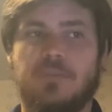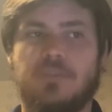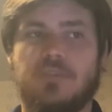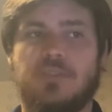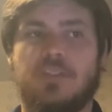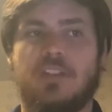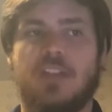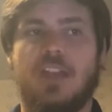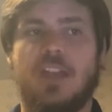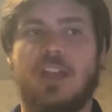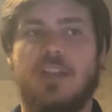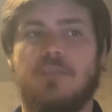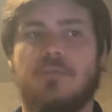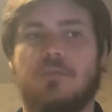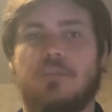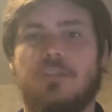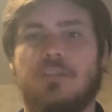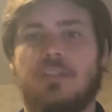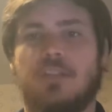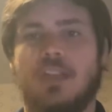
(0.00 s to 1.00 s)
could have
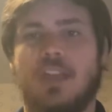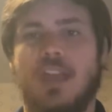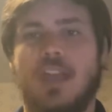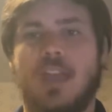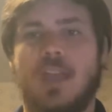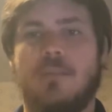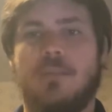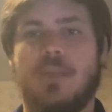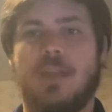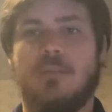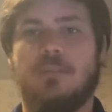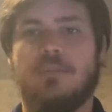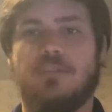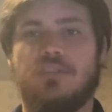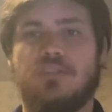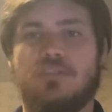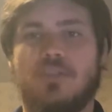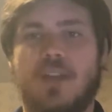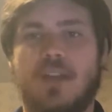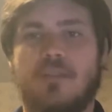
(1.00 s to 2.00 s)
one and be able to
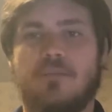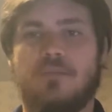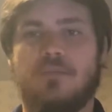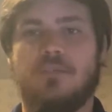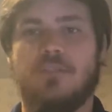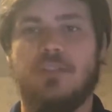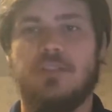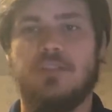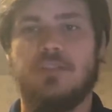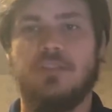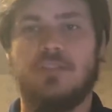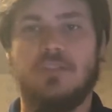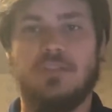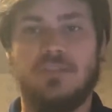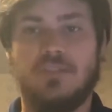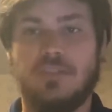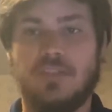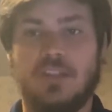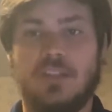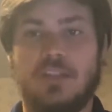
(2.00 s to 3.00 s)
travel to the
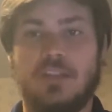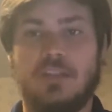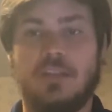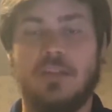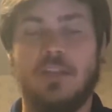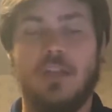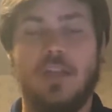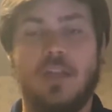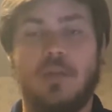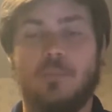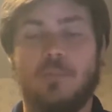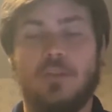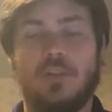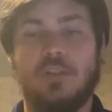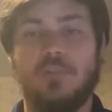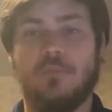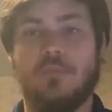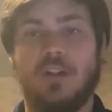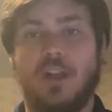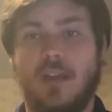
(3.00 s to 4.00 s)
city and really
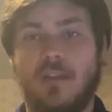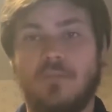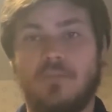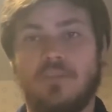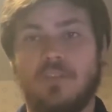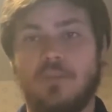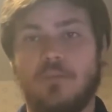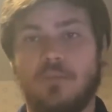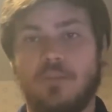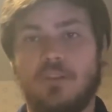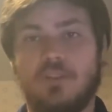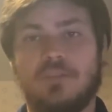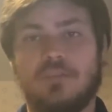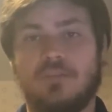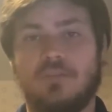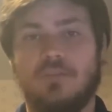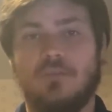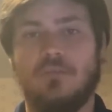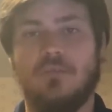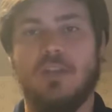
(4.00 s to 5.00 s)
wherever they wanted
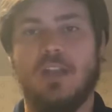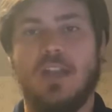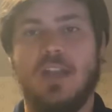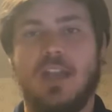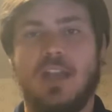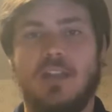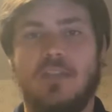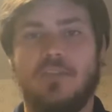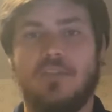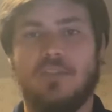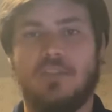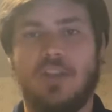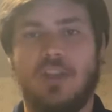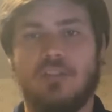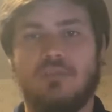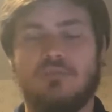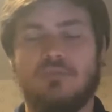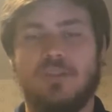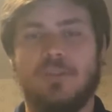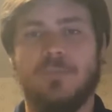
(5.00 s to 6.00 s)
to in the
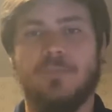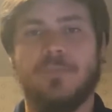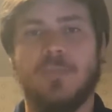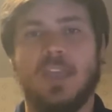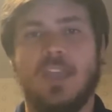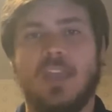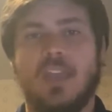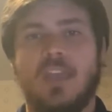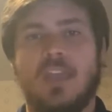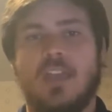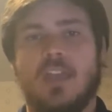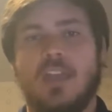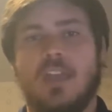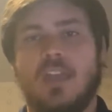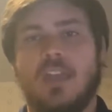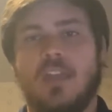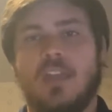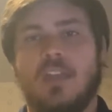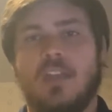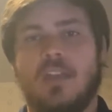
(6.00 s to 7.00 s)
country.
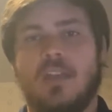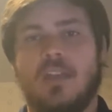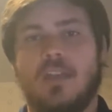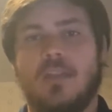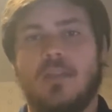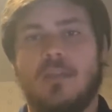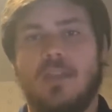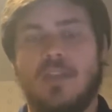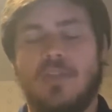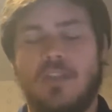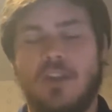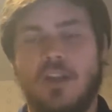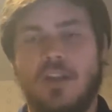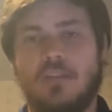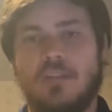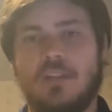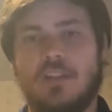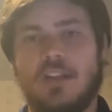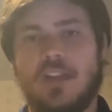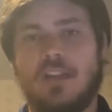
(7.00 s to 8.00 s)
In the
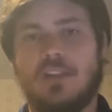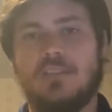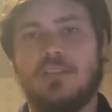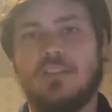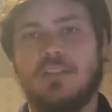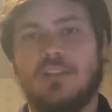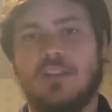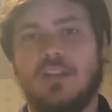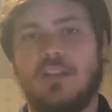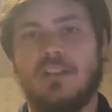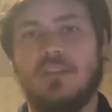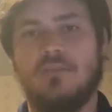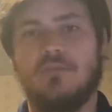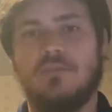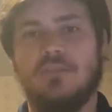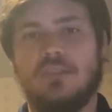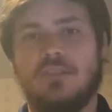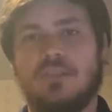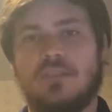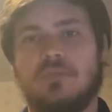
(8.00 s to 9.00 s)
early
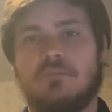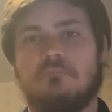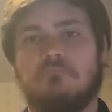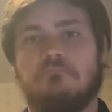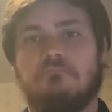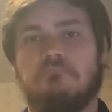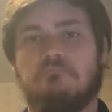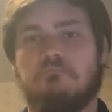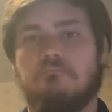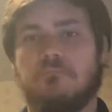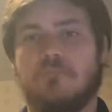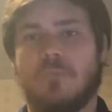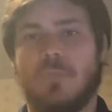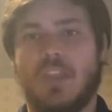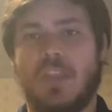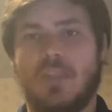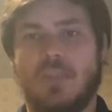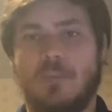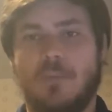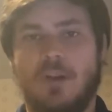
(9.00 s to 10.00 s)
1900s,
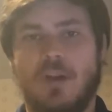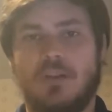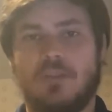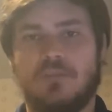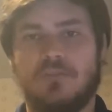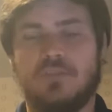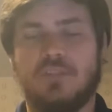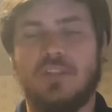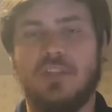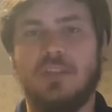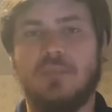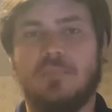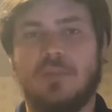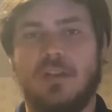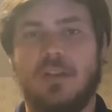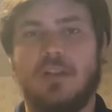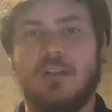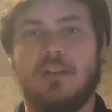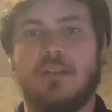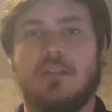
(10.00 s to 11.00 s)
the Model T
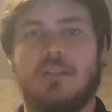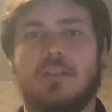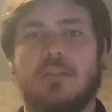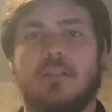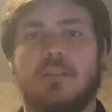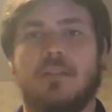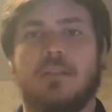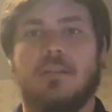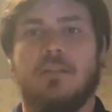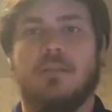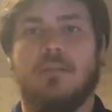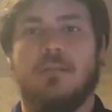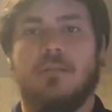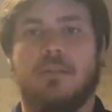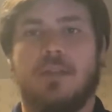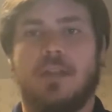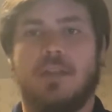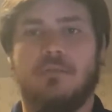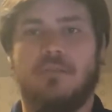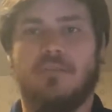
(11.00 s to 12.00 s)
by
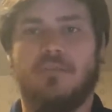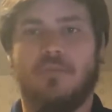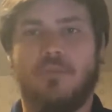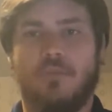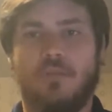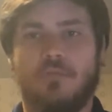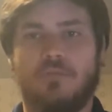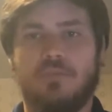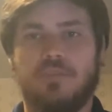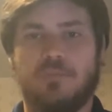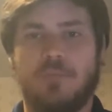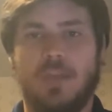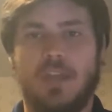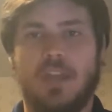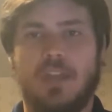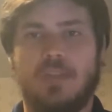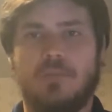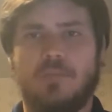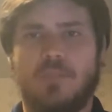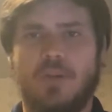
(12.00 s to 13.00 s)
Henry Ford was
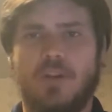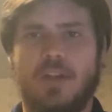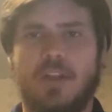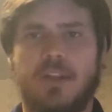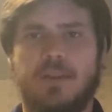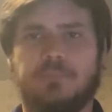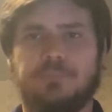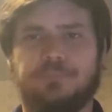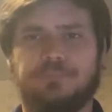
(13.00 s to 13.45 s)
made, but